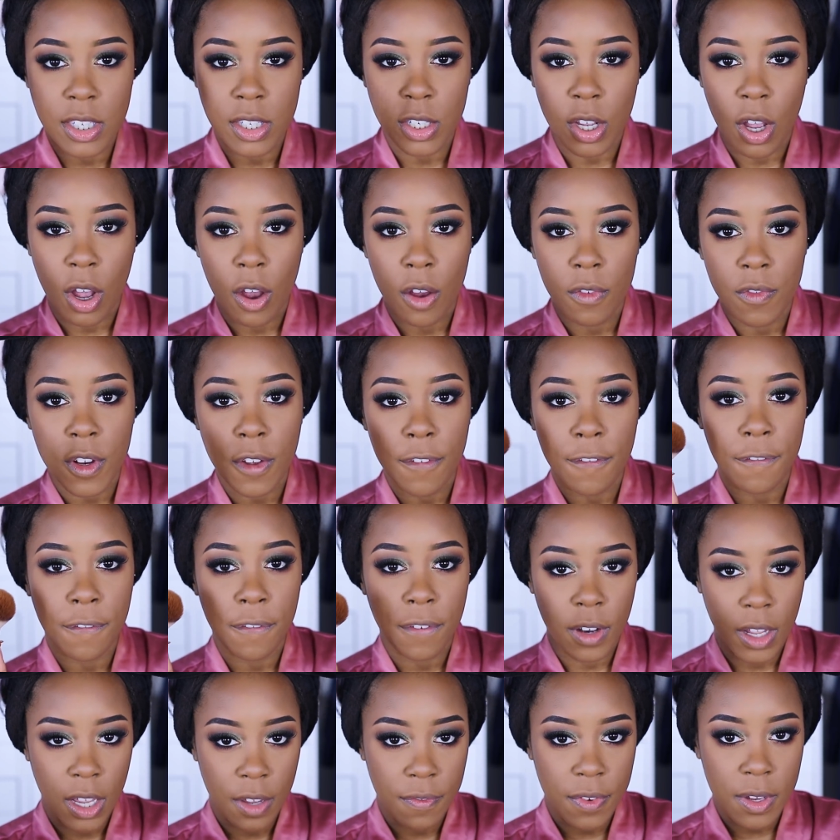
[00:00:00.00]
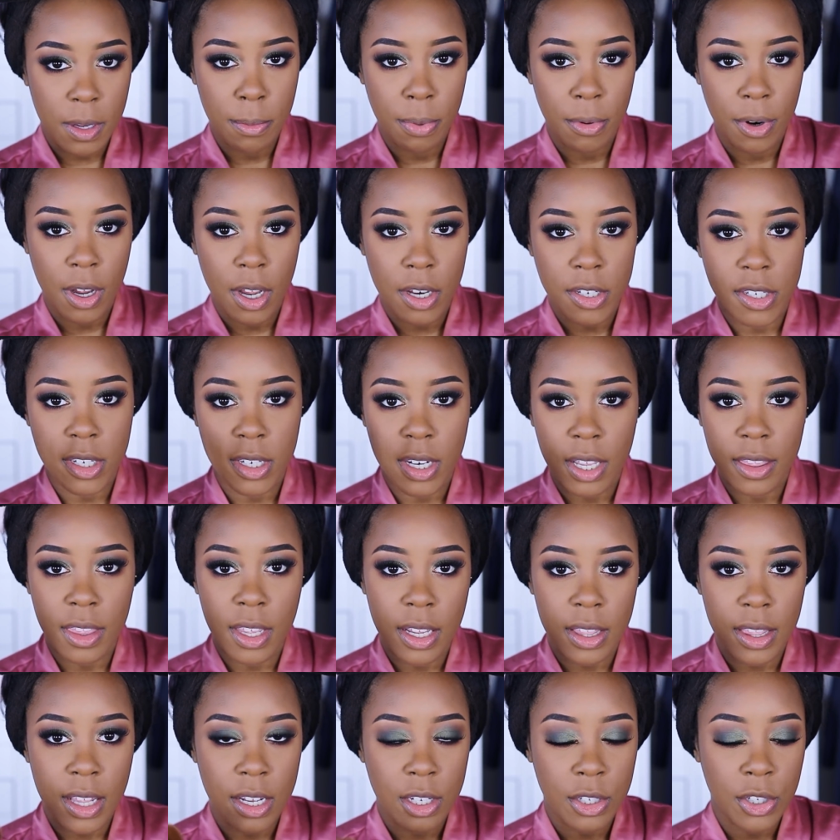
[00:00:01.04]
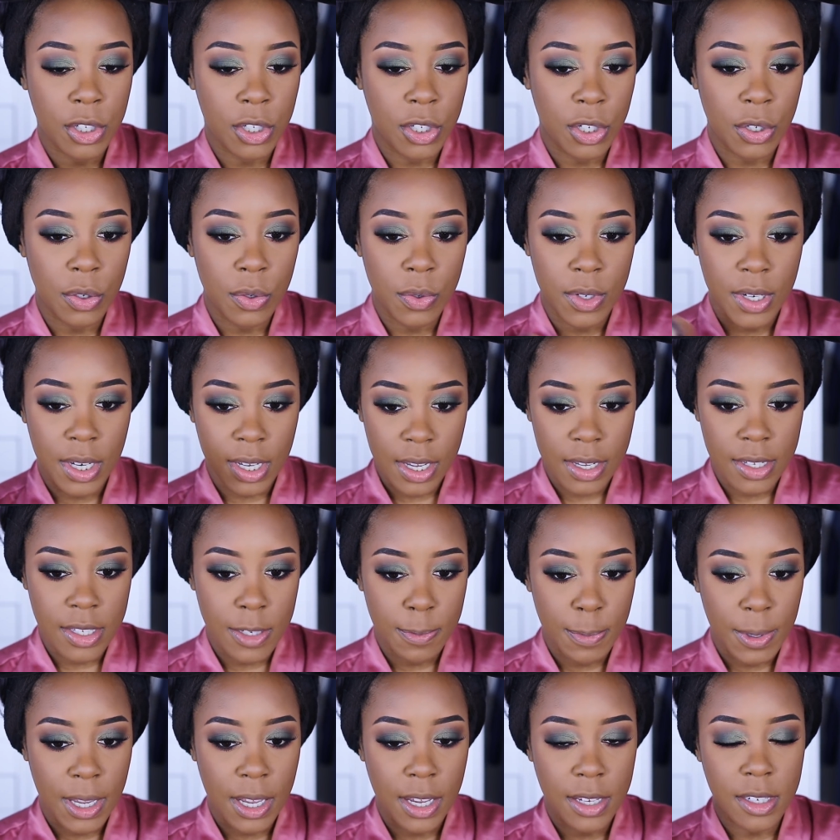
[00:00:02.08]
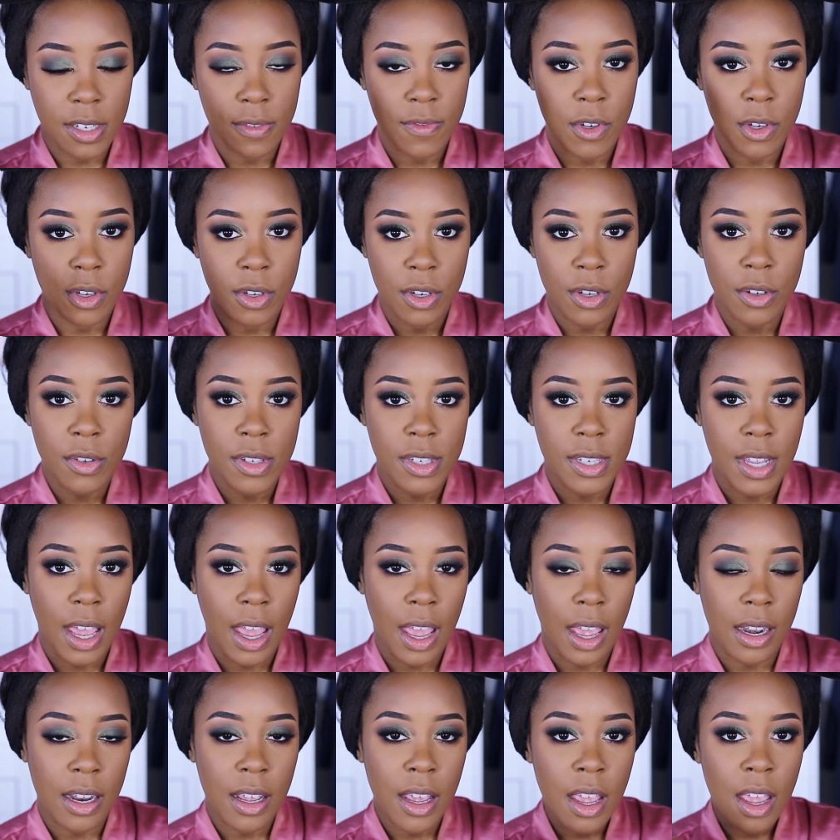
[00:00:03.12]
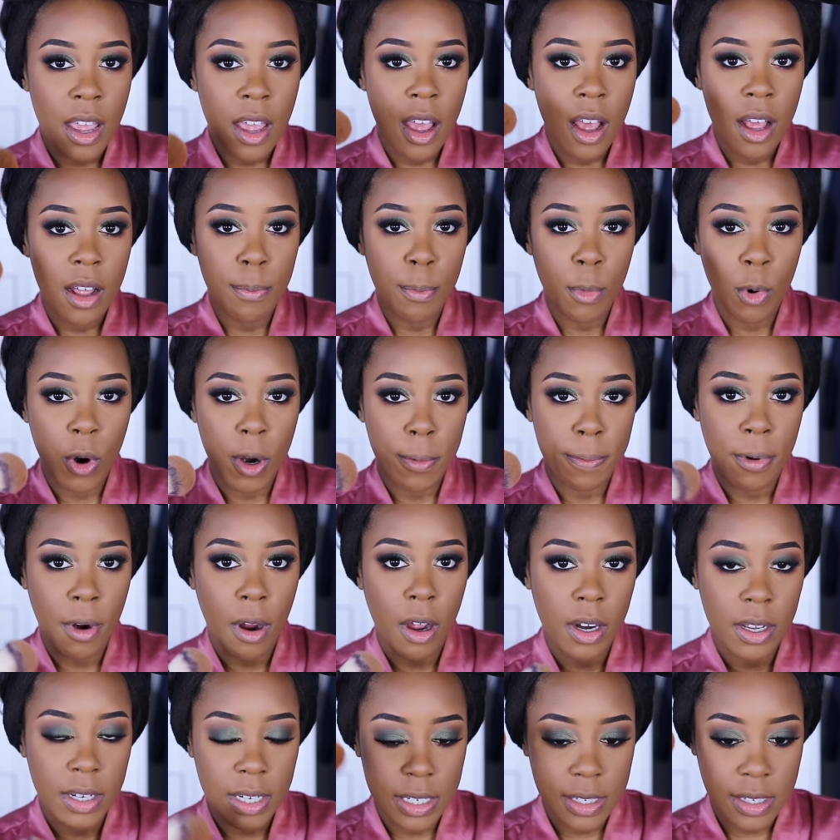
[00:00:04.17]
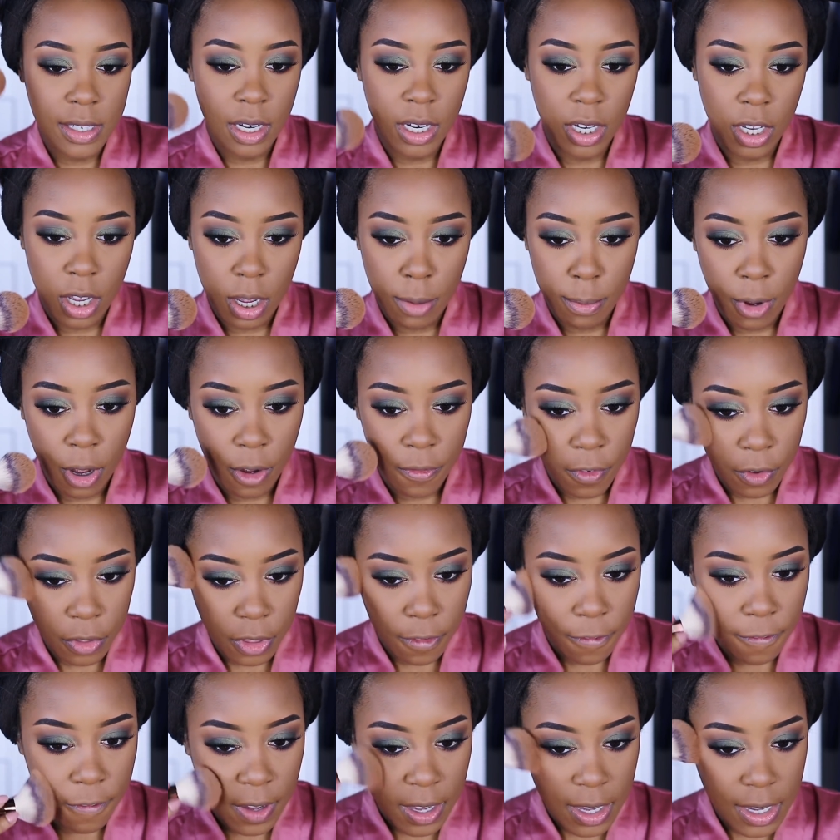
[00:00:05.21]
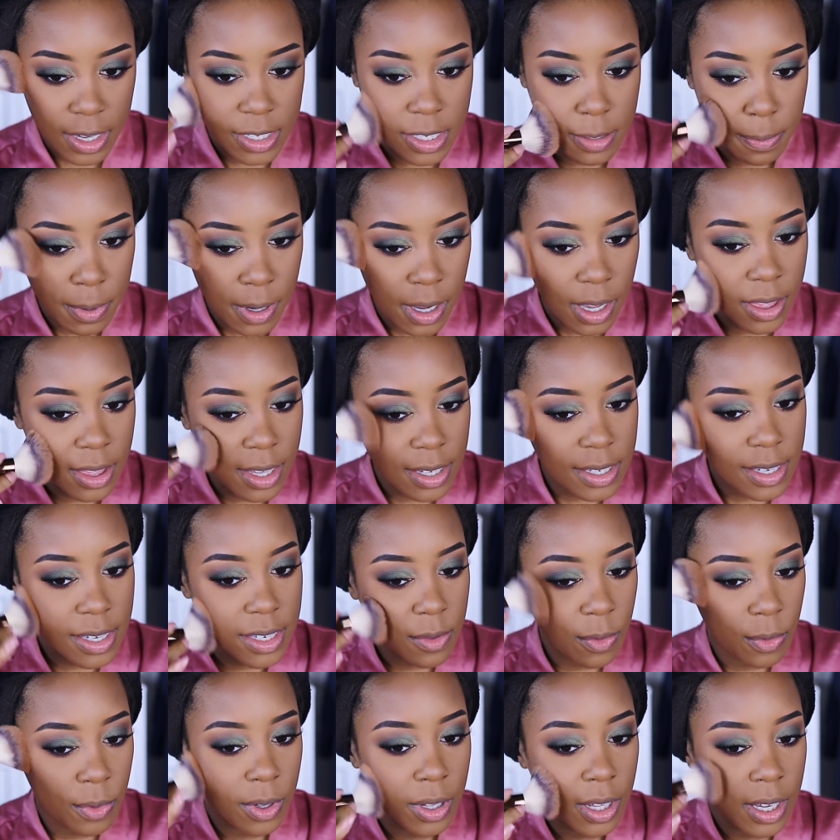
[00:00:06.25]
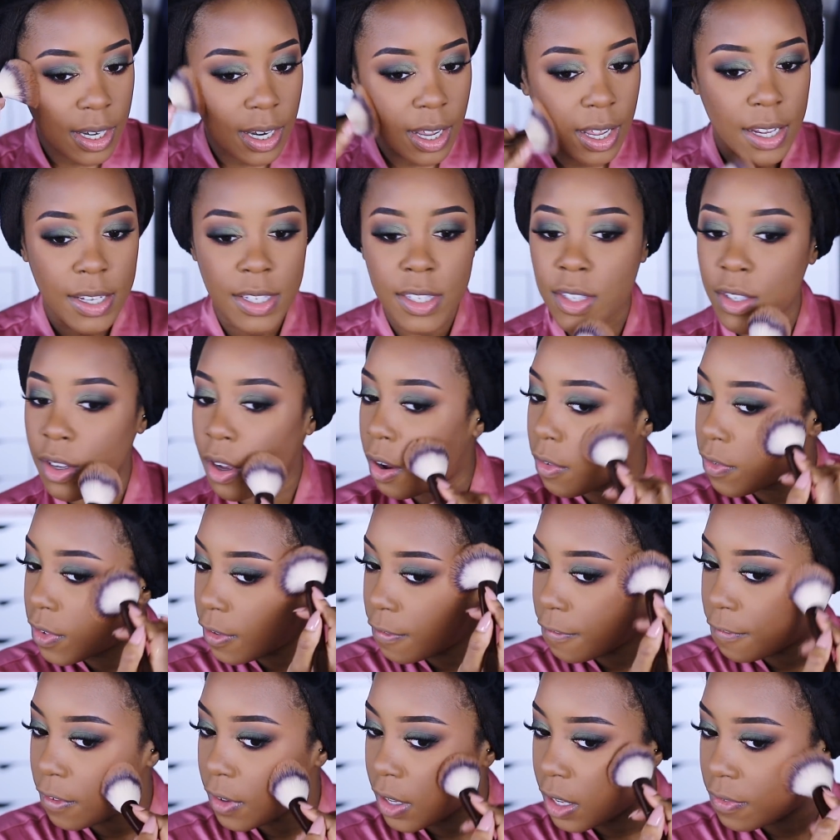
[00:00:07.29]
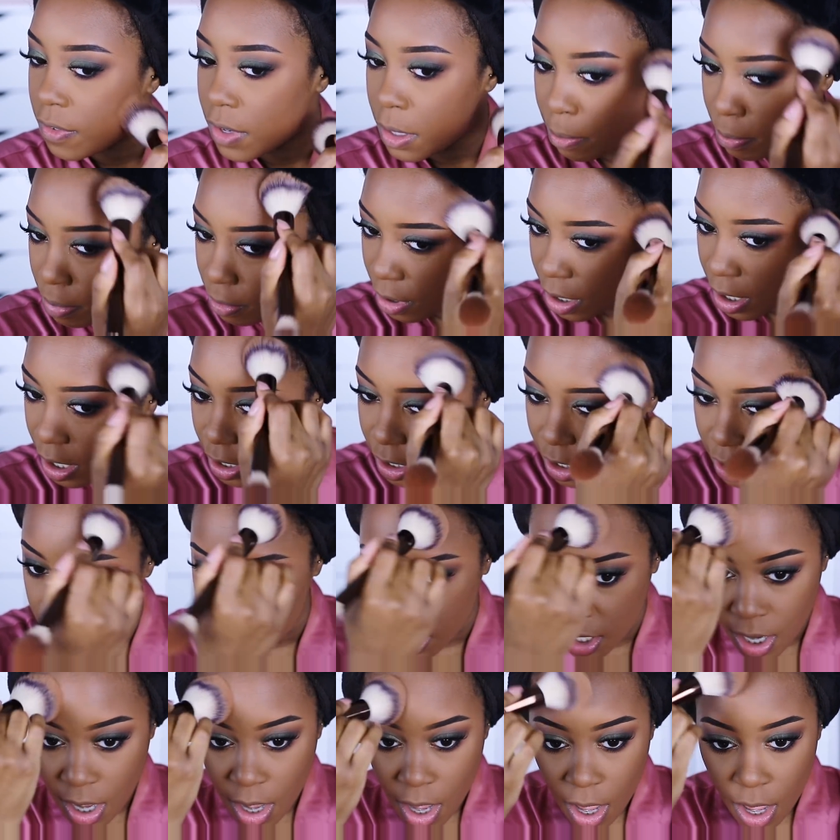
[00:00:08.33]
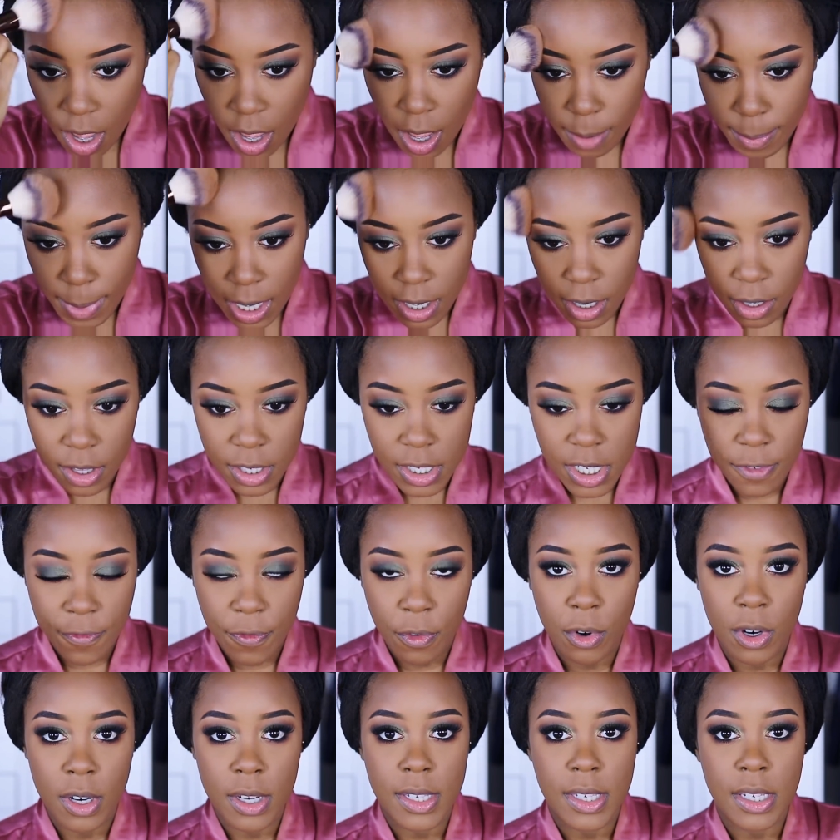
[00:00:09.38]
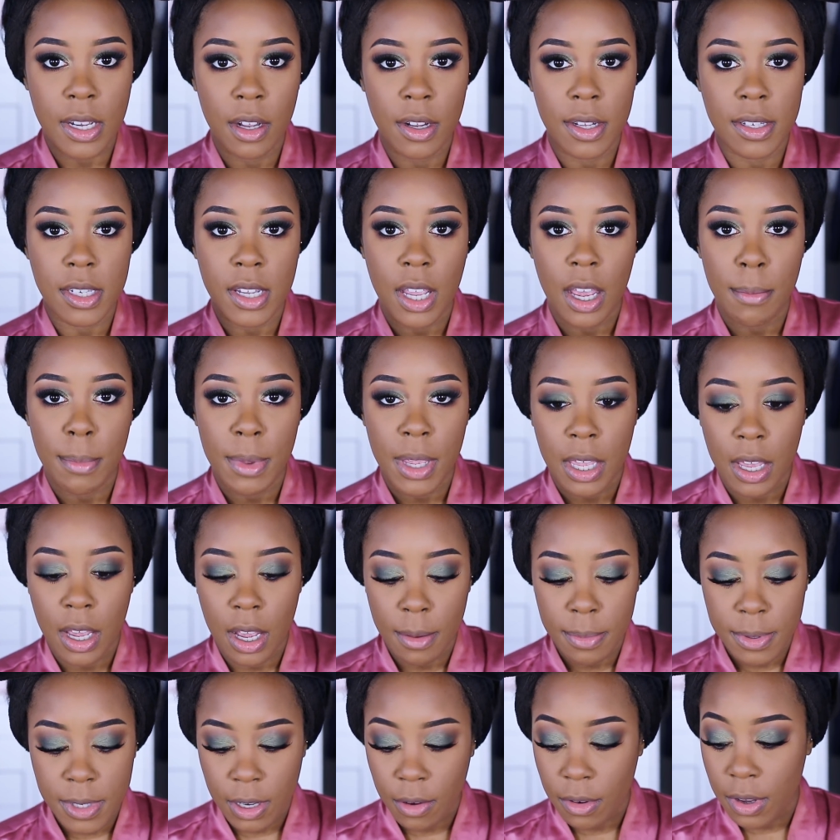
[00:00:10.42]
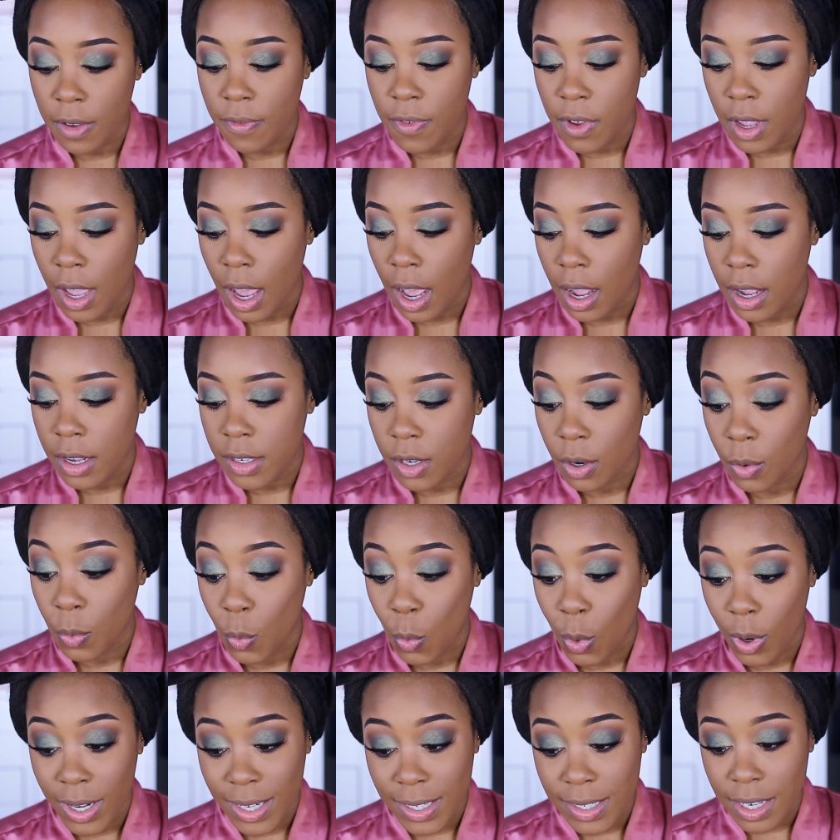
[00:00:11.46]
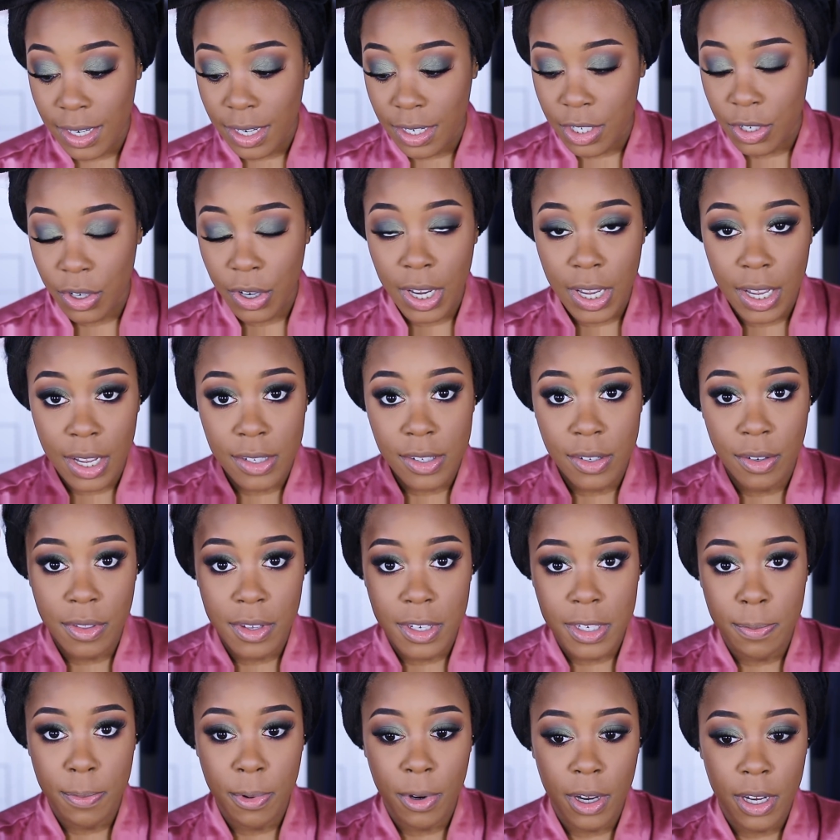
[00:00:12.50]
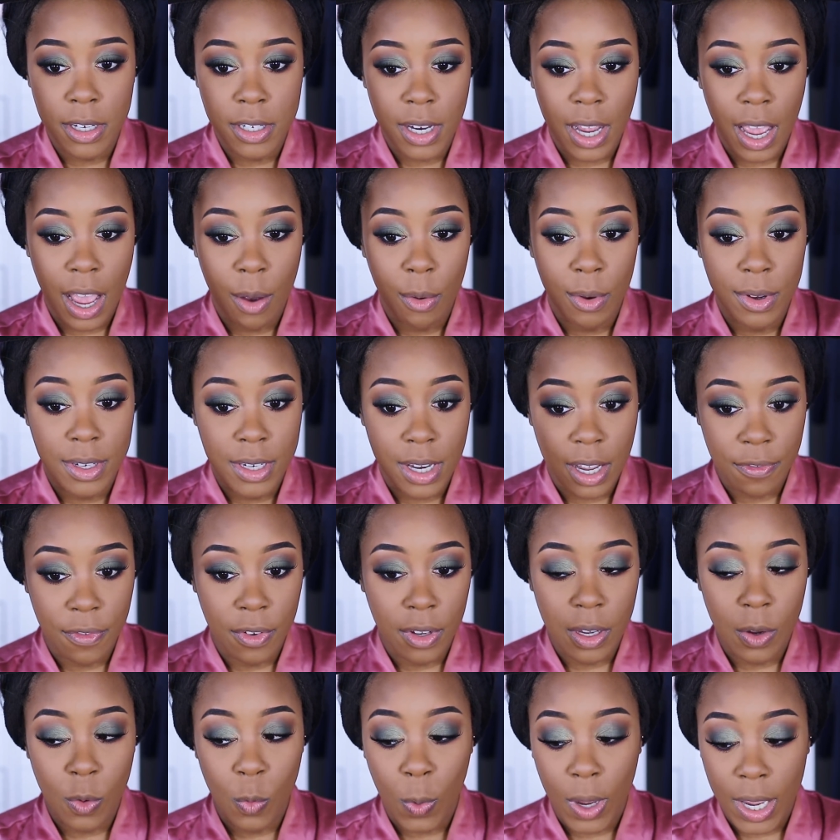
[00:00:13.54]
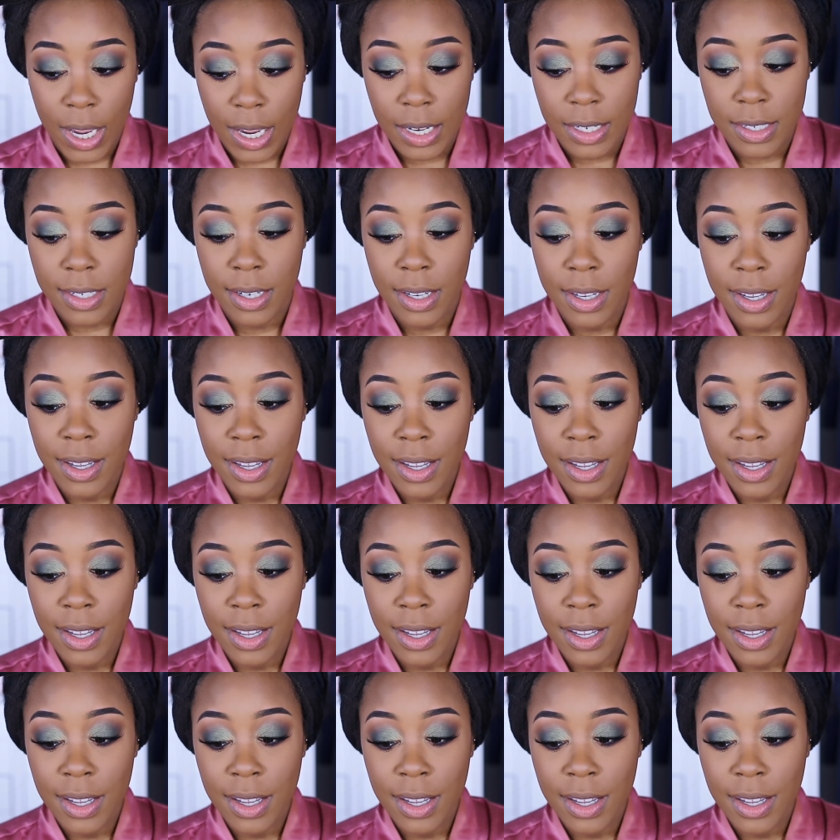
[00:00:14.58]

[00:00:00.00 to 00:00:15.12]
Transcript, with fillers: soft, fluffy brush, nothing that's too dense because if you use that, more product is gonna come off on the face, but this is a really nice, soft, fluffy brush. Um, I know the Sephora sale is coming up, so if you guys are wanting to get your hands on this brush, I would definitely wait